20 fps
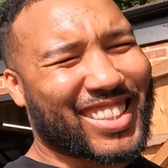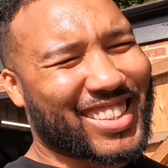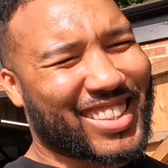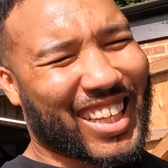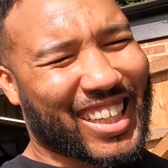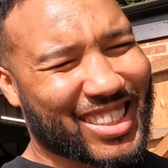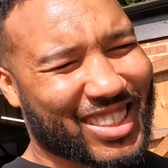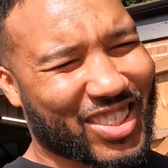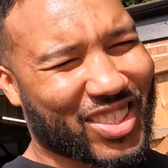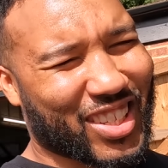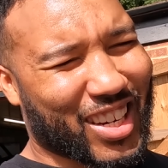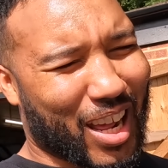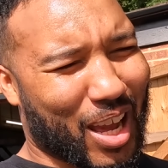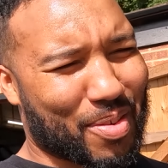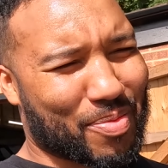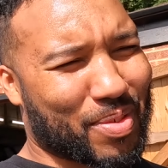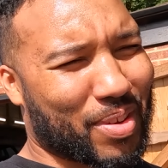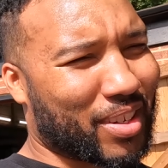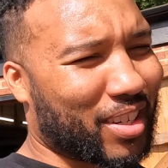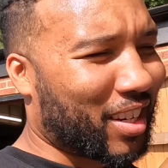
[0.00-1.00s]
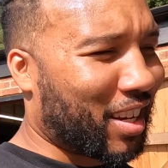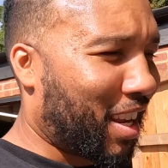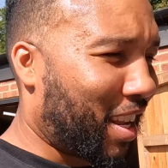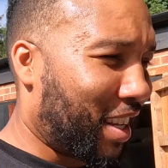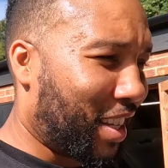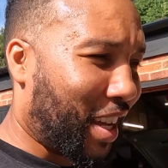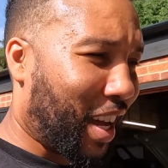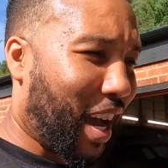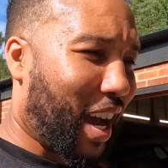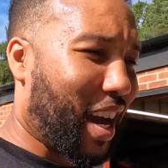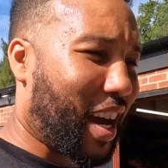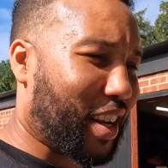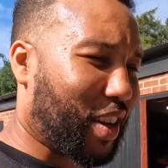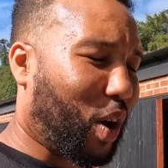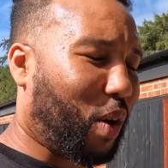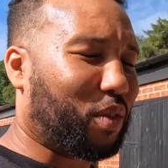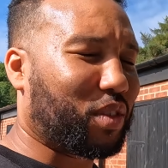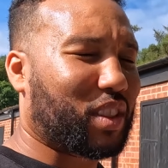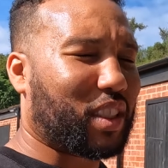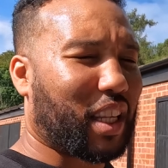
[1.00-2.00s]
That's not gonna happen. And
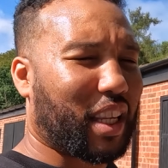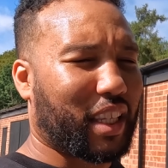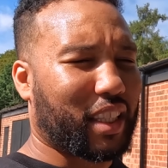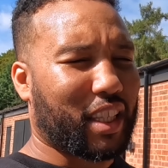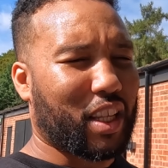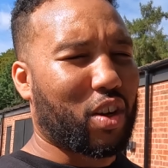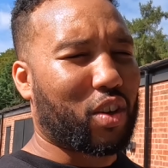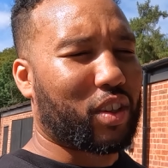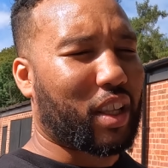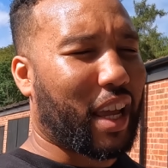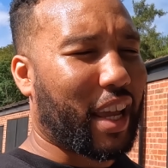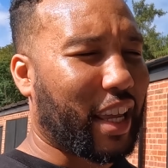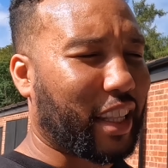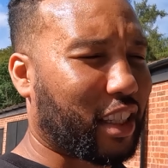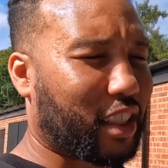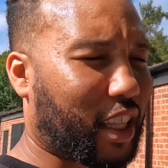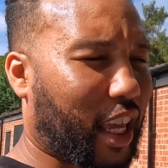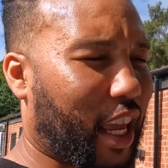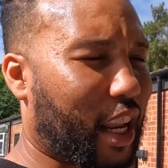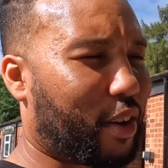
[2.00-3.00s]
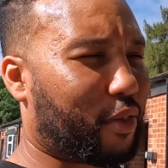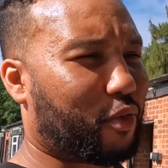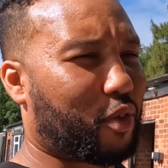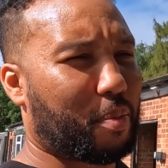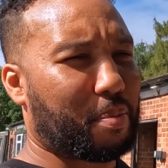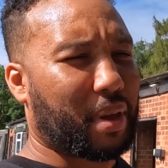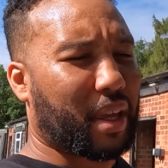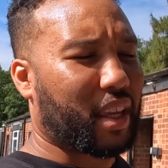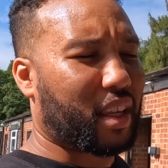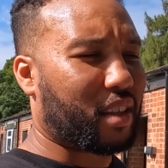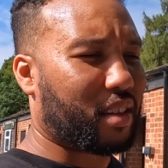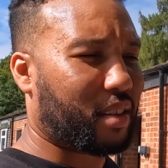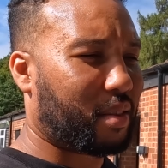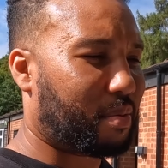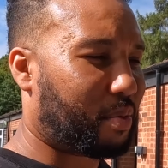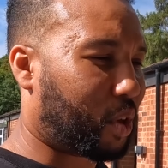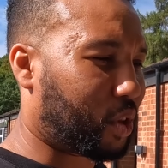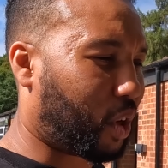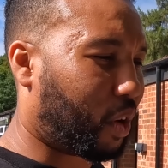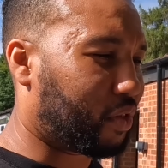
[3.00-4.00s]
obviously, they're not that entertaining for me
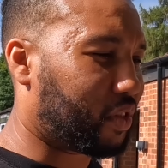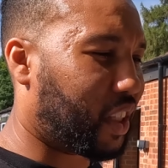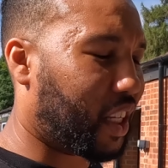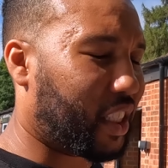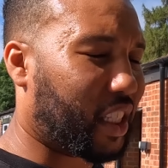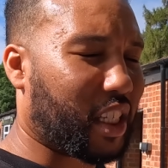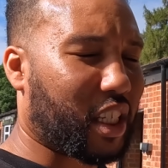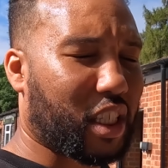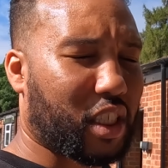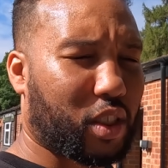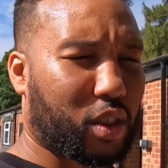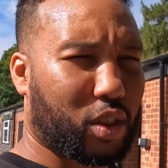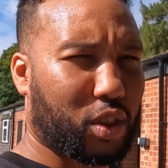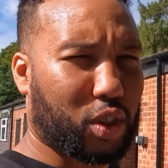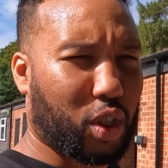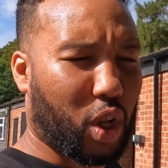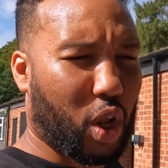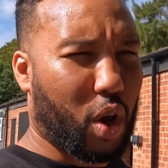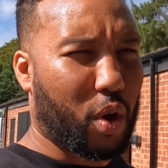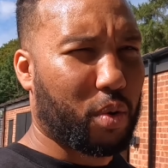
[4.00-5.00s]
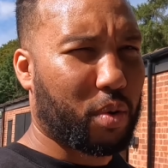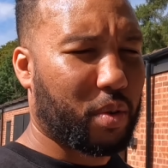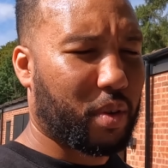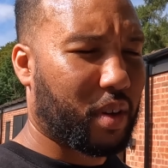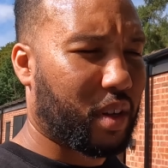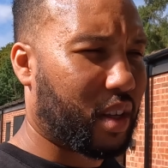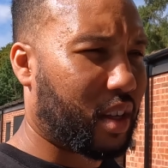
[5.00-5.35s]
because obviously they're just slow.